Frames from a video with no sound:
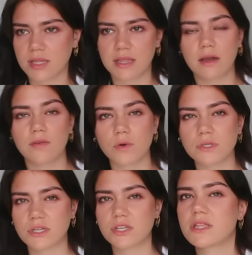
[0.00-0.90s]
I think I've got
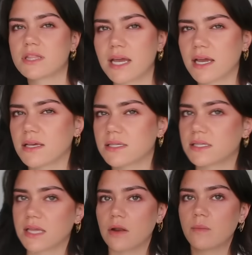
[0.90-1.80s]
such a thick
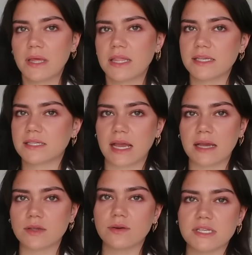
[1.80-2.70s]
skin on me these
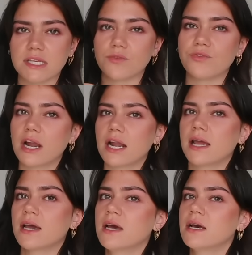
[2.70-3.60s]
days. Honestly, it
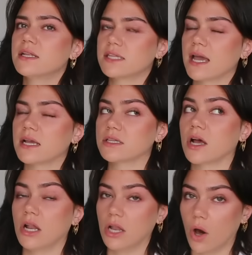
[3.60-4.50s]
really takes
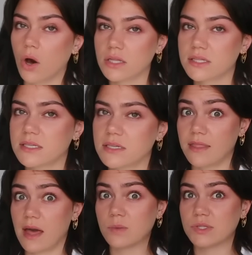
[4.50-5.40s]
a lot,
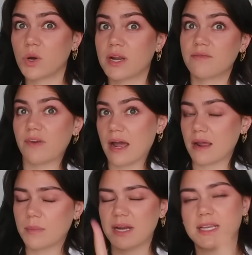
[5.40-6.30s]
and that was not an
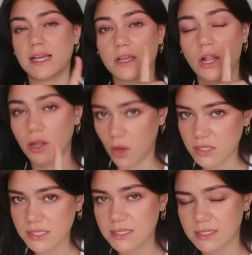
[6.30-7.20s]
invite, but it takes a
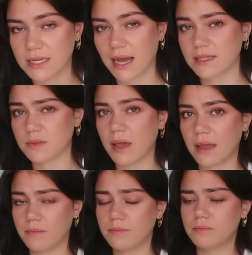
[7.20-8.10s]
lot to get to
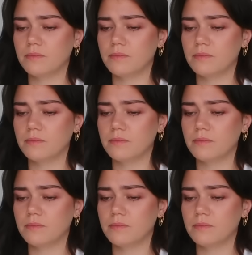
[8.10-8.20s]
me.